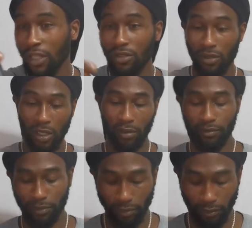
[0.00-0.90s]
So yeah,
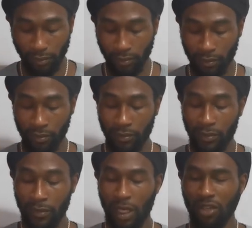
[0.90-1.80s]

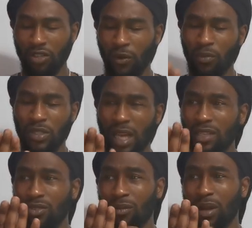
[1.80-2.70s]
and just for
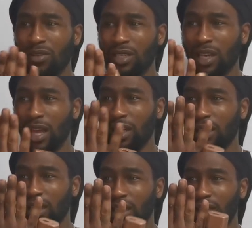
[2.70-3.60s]
size comparison,
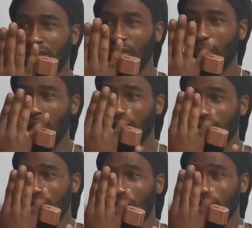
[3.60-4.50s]
like, it is quite
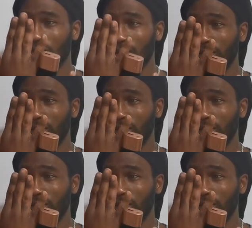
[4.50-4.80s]
small.